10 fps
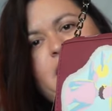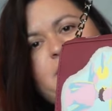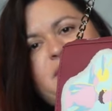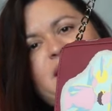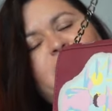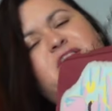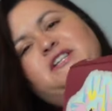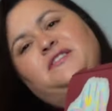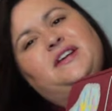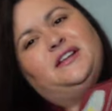I mean,
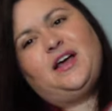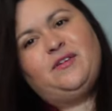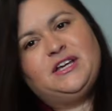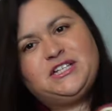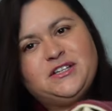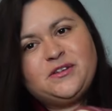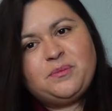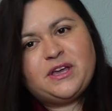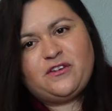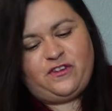she's going to love it. She's a
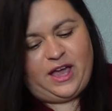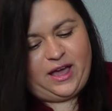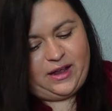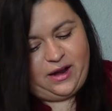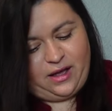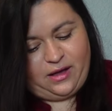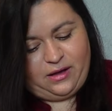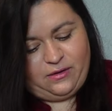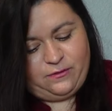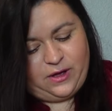big fan
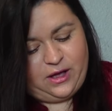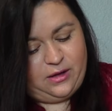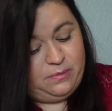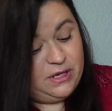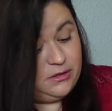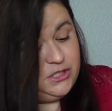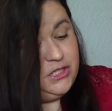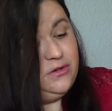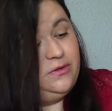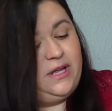of uh, Beetlejuice,